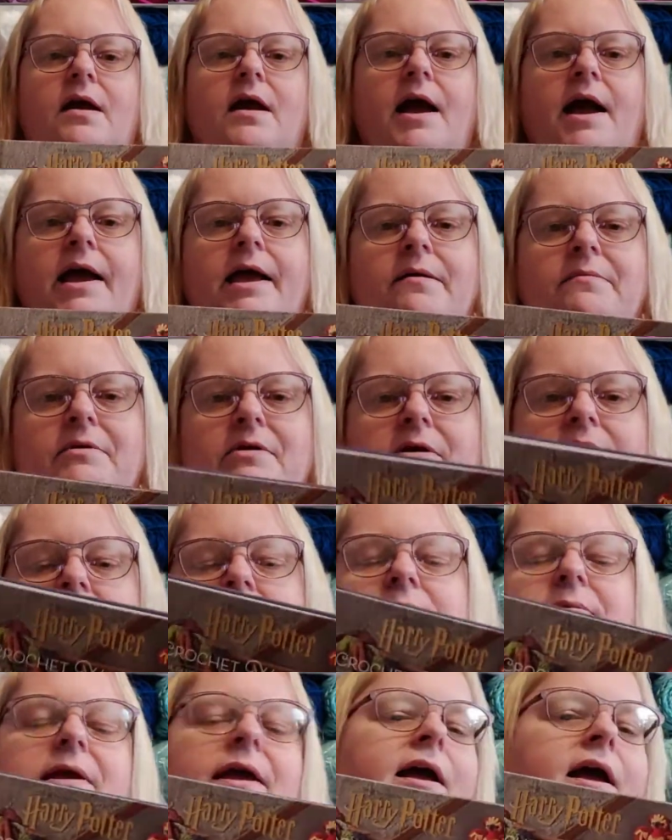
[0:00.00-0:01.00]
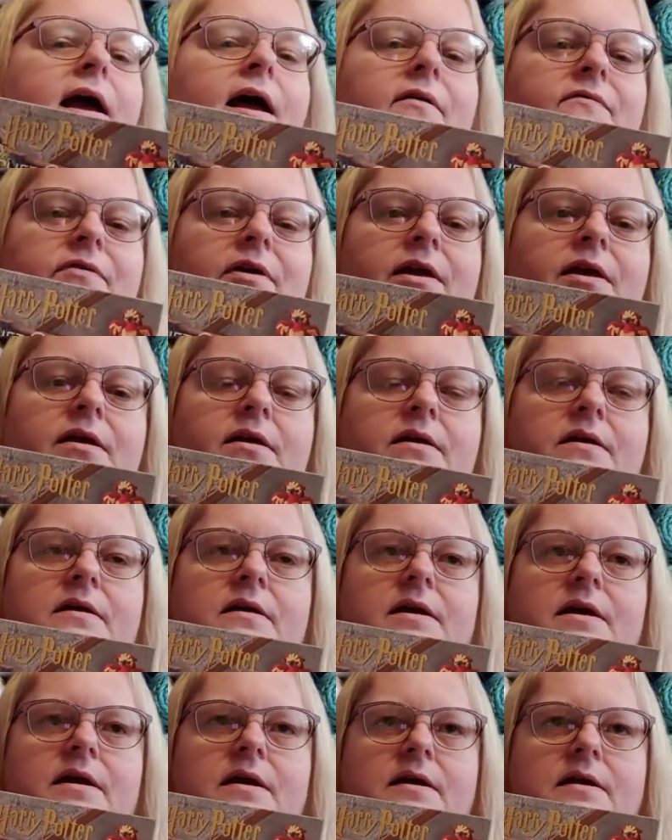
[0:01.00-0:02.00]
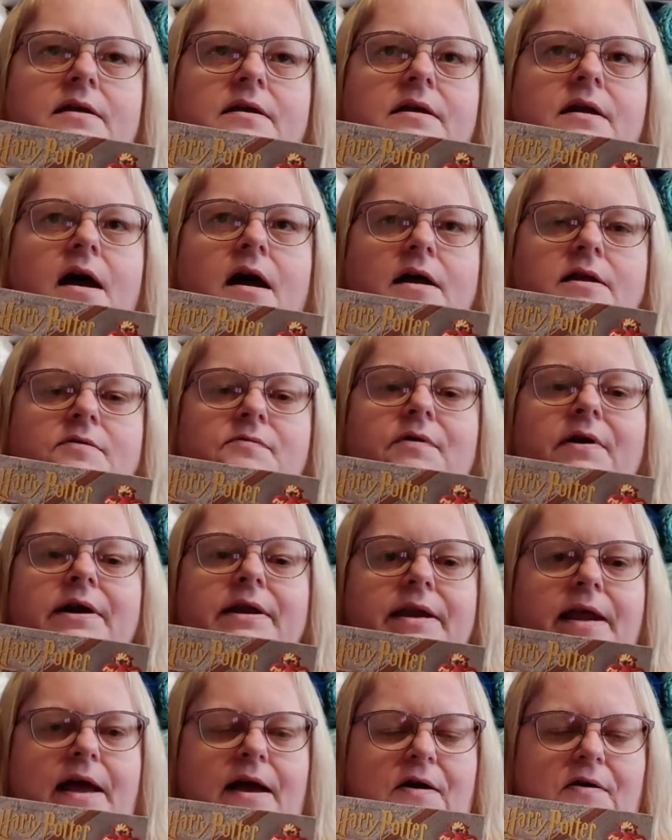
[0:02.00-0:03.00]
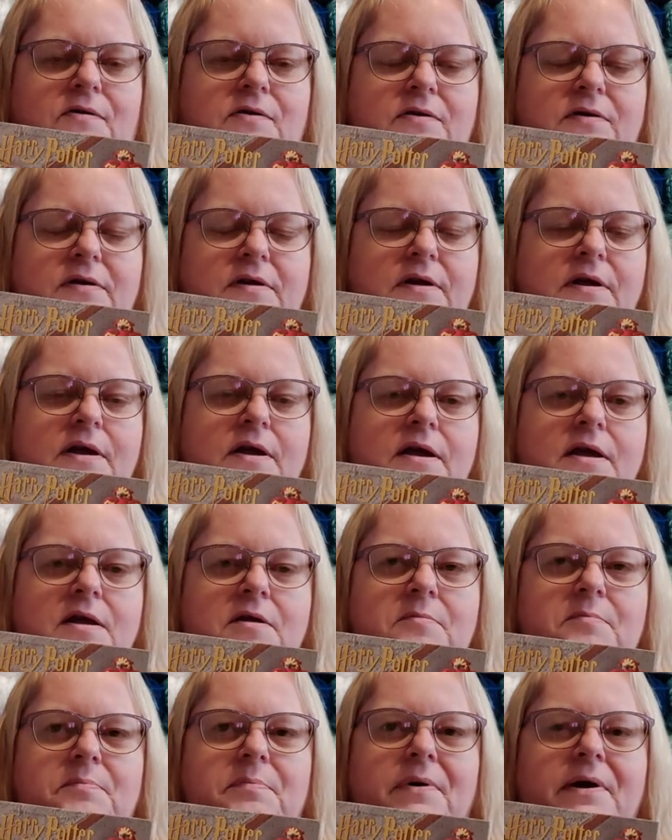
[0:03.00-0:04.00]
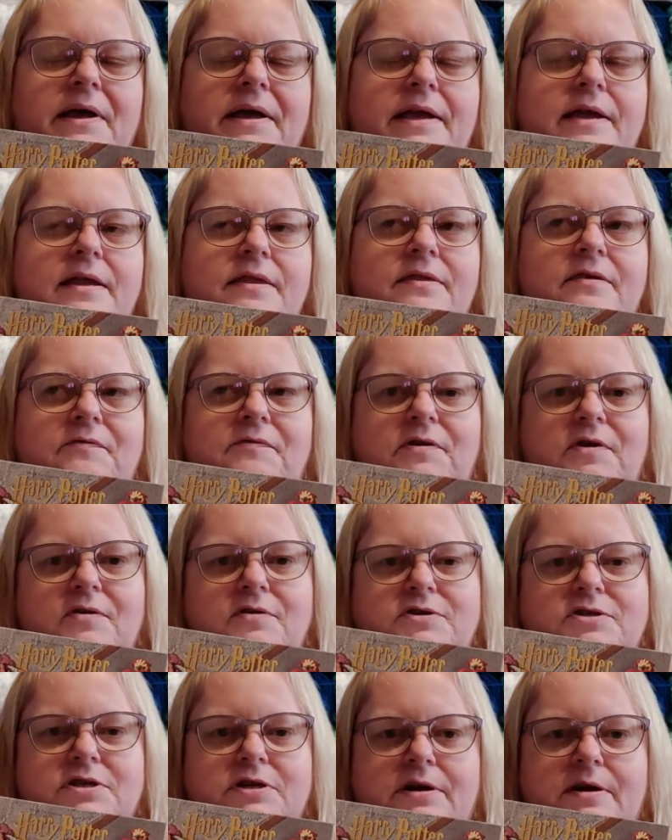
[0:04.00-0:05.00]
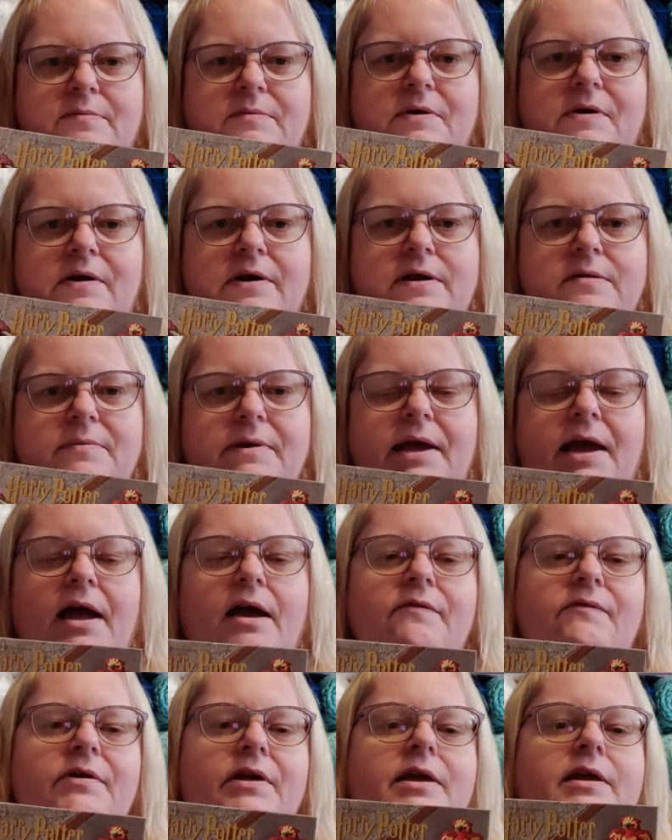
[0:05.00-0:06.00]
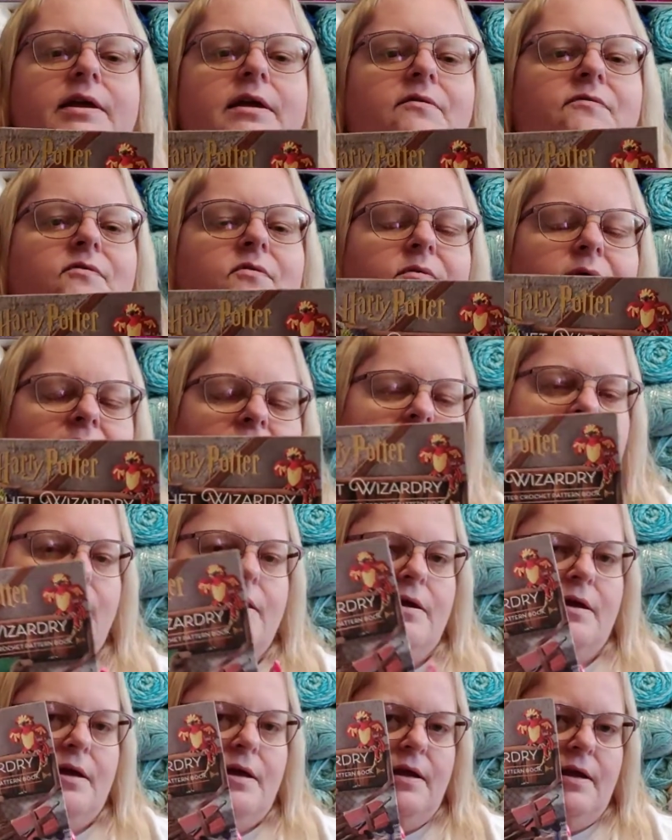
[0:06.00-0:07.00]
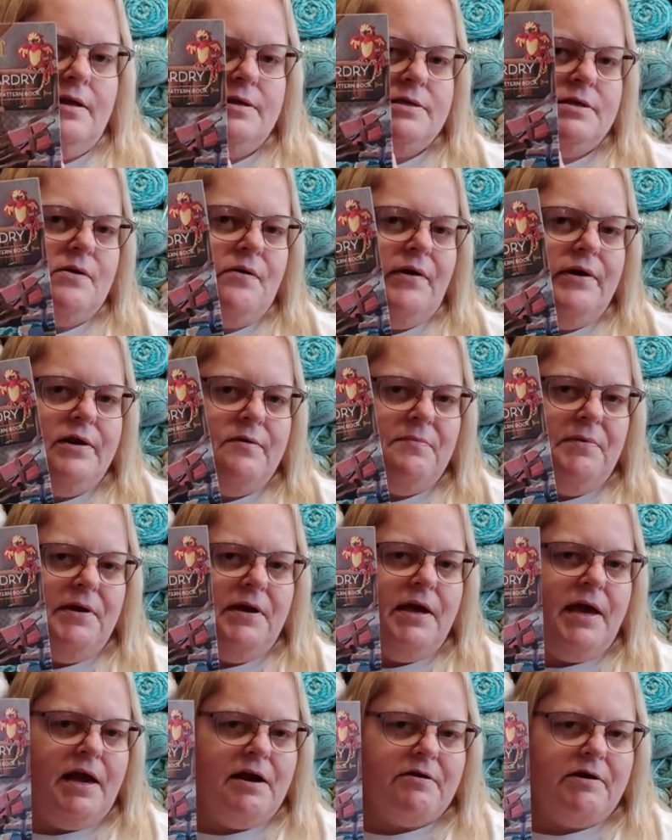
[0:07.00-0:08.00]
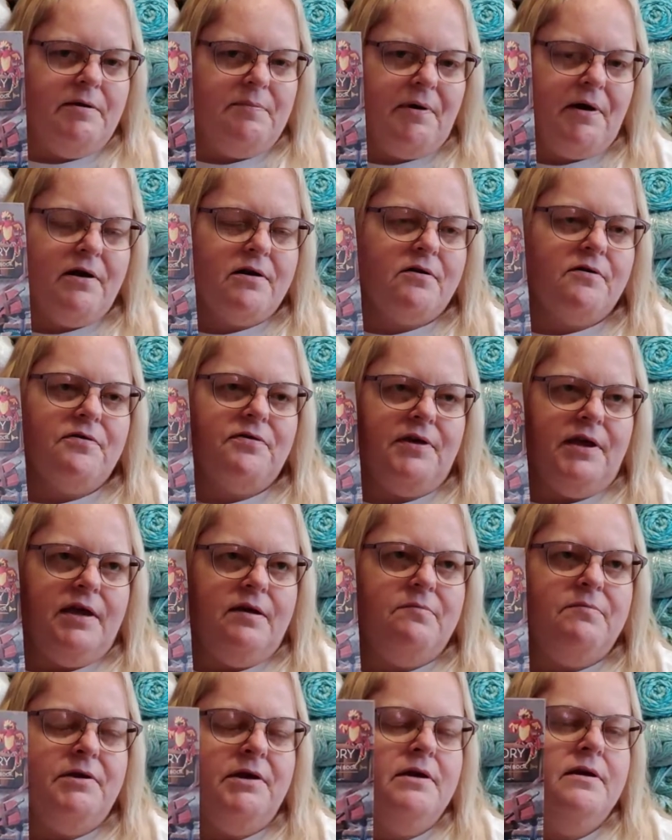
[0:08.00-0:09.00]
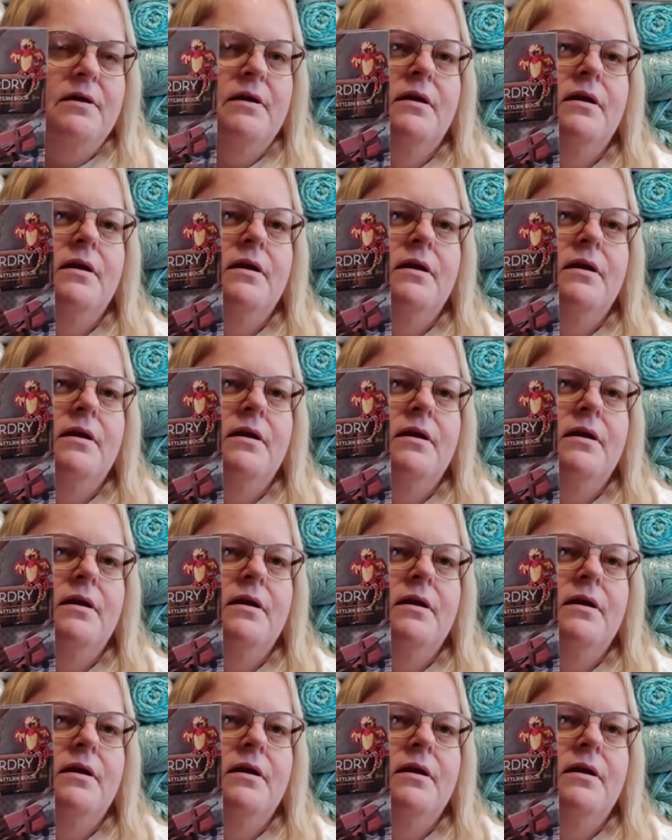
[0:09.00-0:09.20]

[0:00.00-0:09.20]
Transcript: I am going to be having, not right now, but in the future, I'm going to be having a giveaway, and it's going to be Harry Potter themed.